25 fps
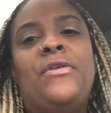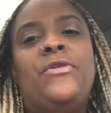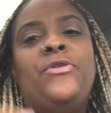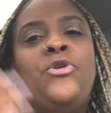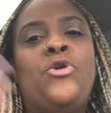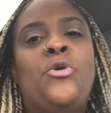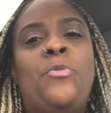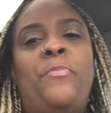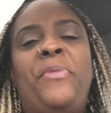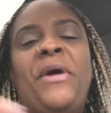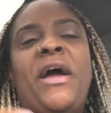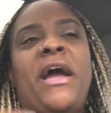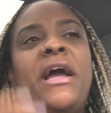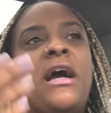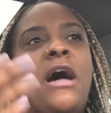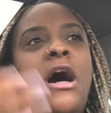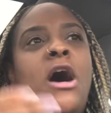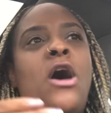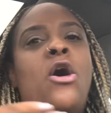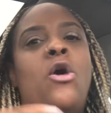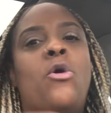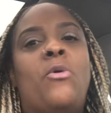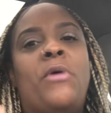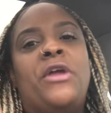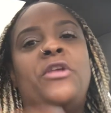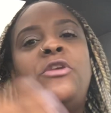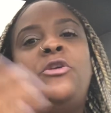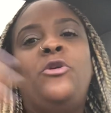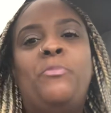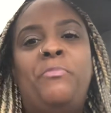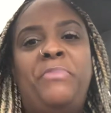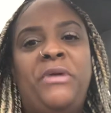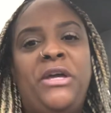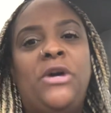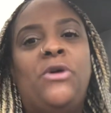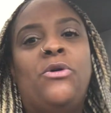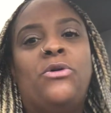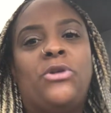you pick on and you
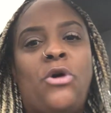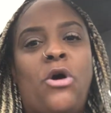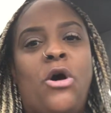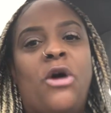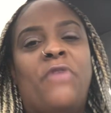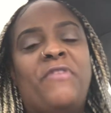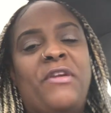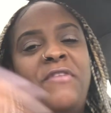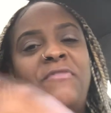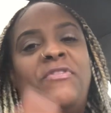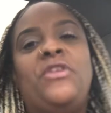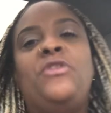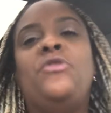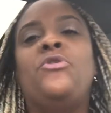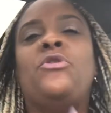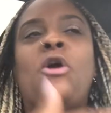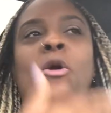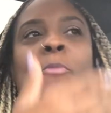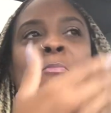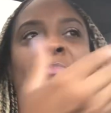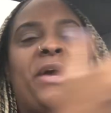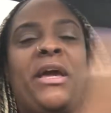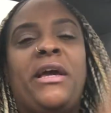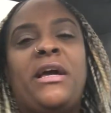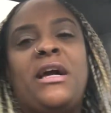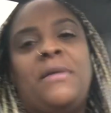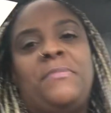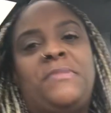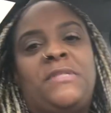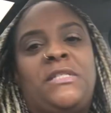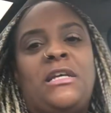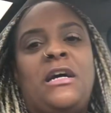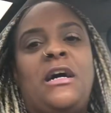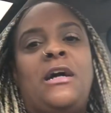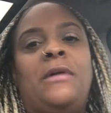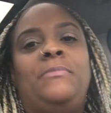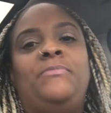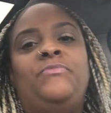build off. Either you're going to pick up
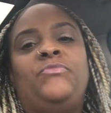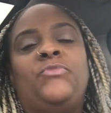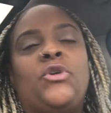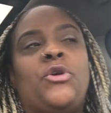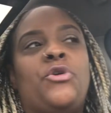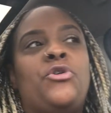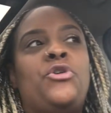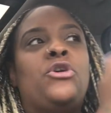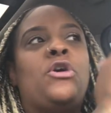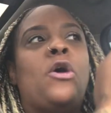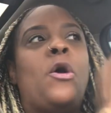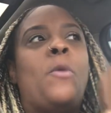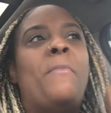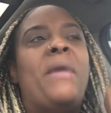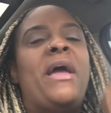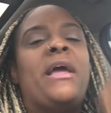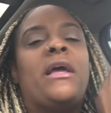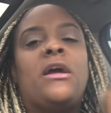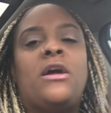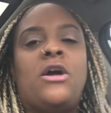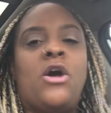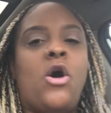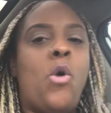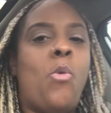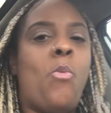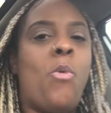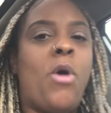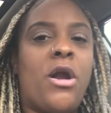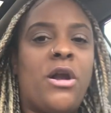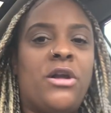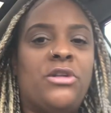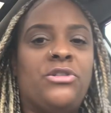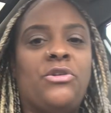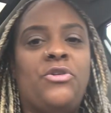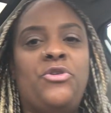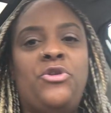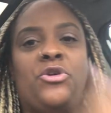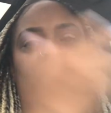some, or you're going to make it go
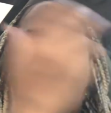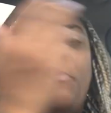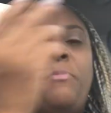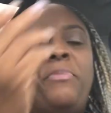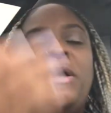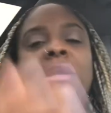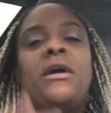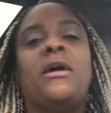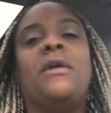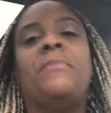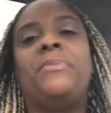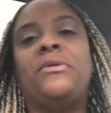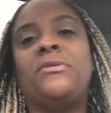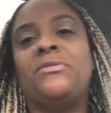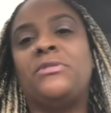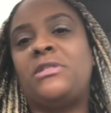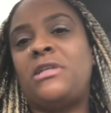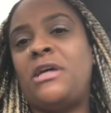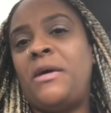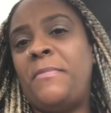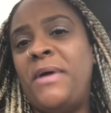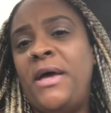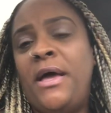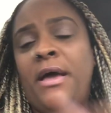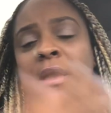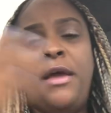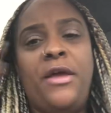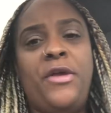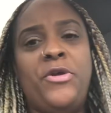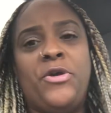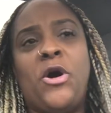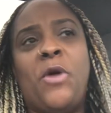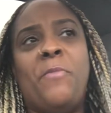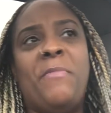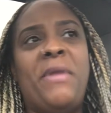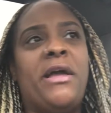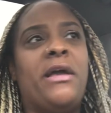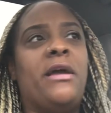worse, or you're going to pick up on some and
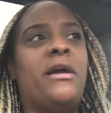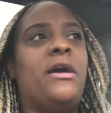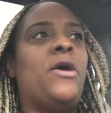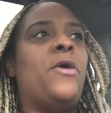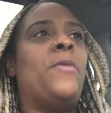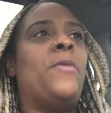you're going to make it